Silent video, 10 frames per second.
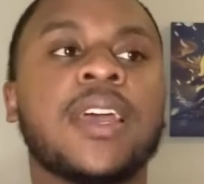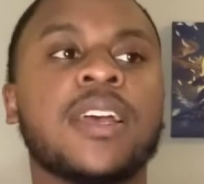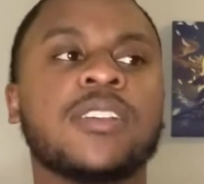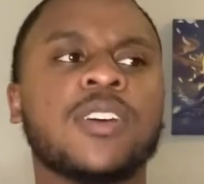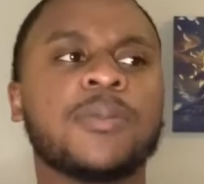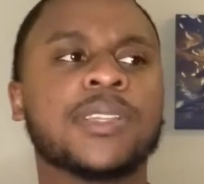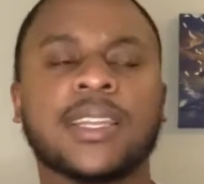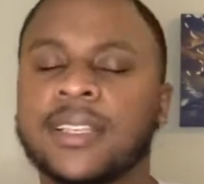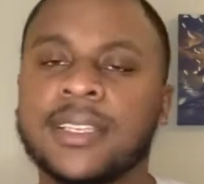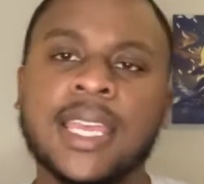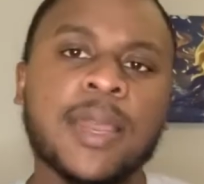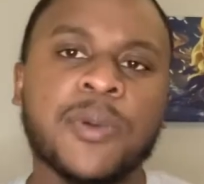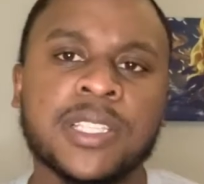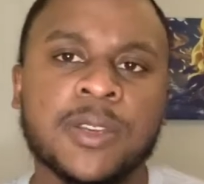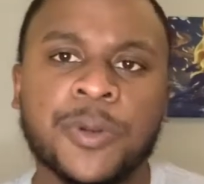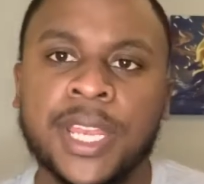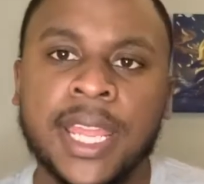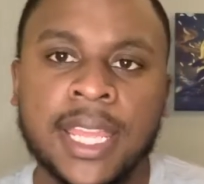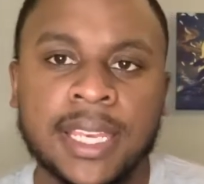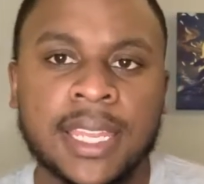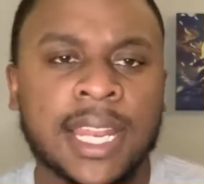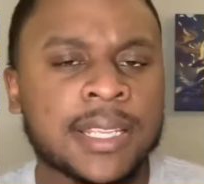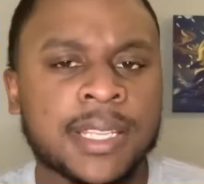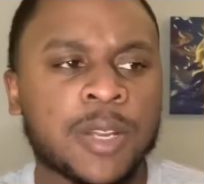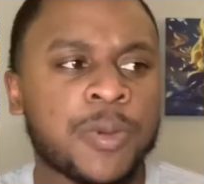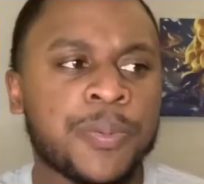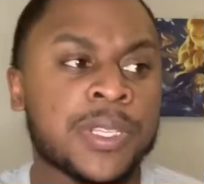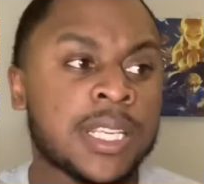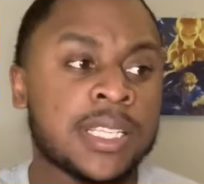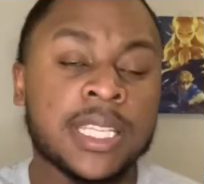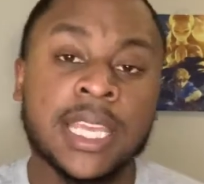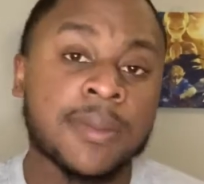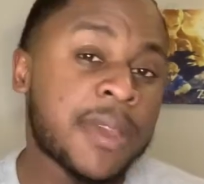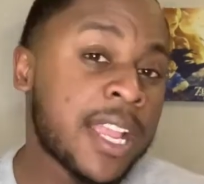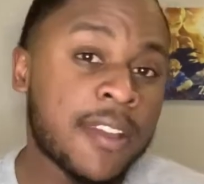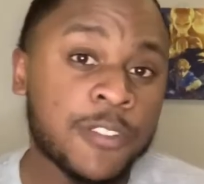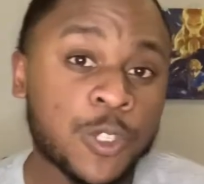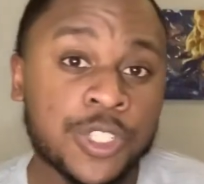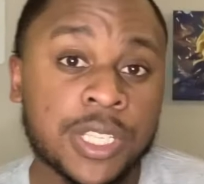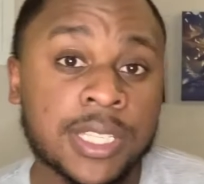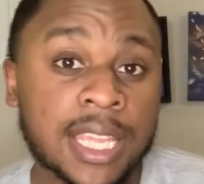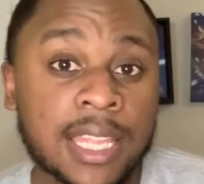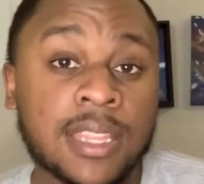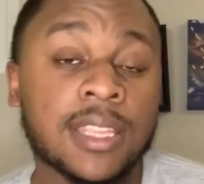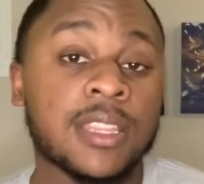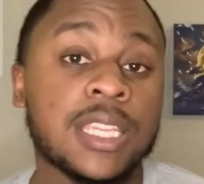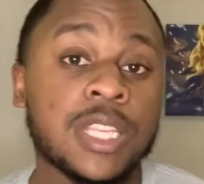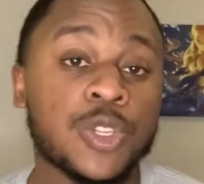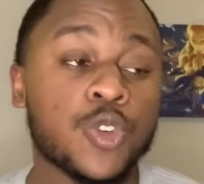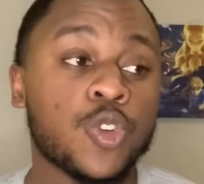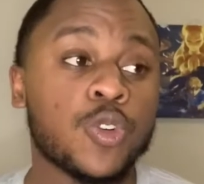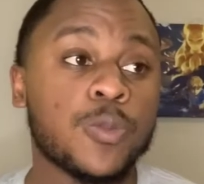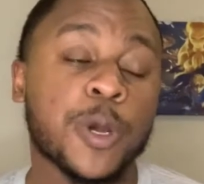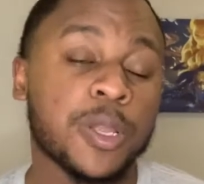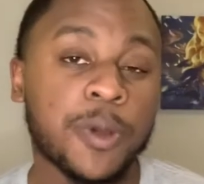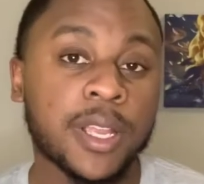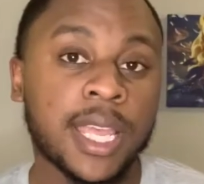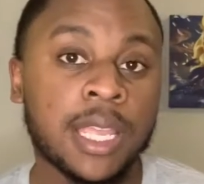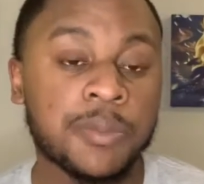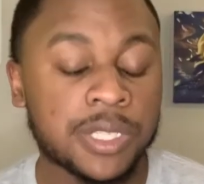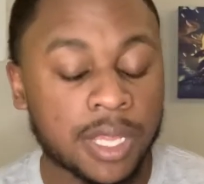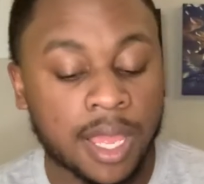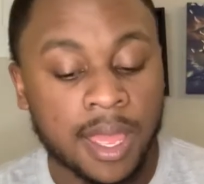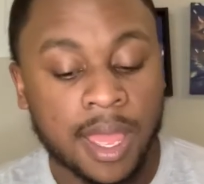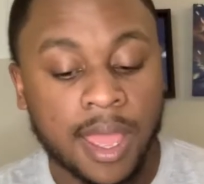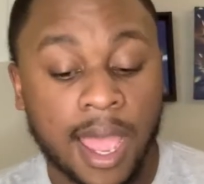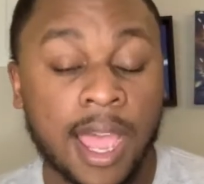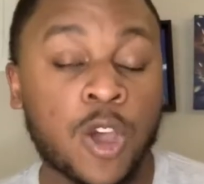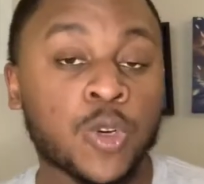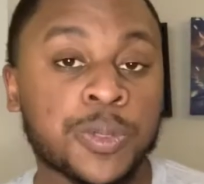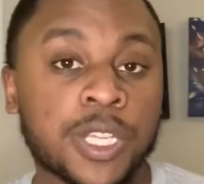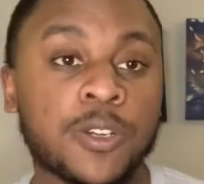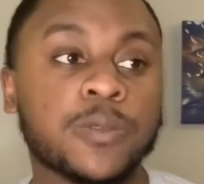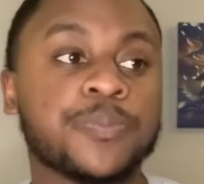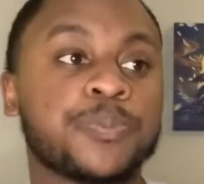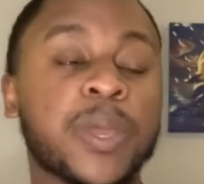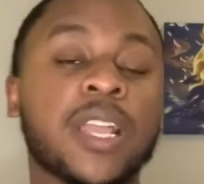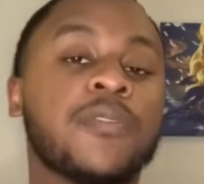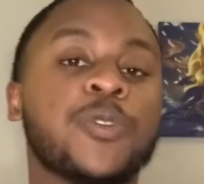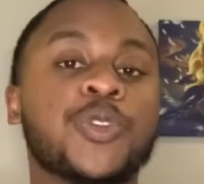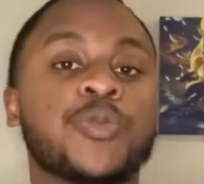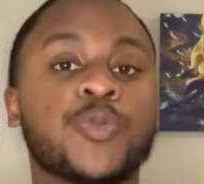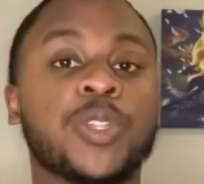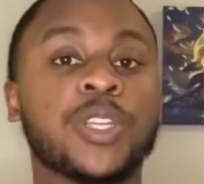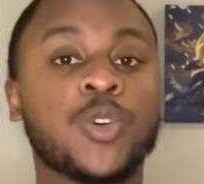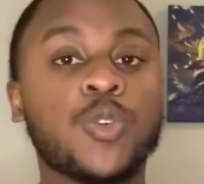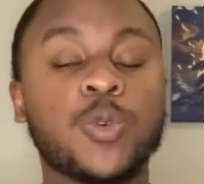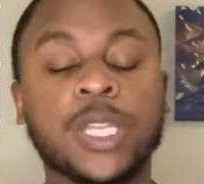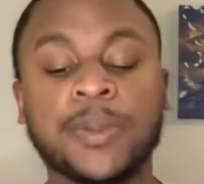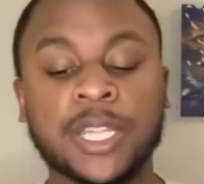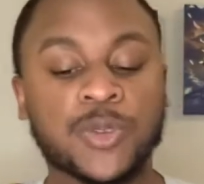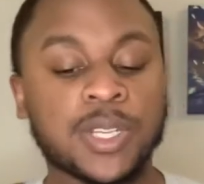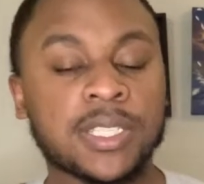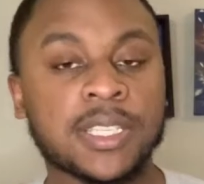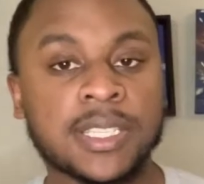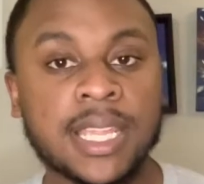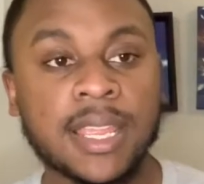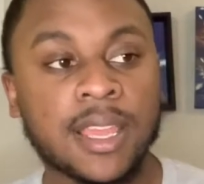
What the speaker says: So I was like, damn, I said, what are they hitting at? I said, are we potentially getting Mega Evolutions in the new Pokemon games? I hope so. Mega Evolution was really cool. It'd be interesting to see.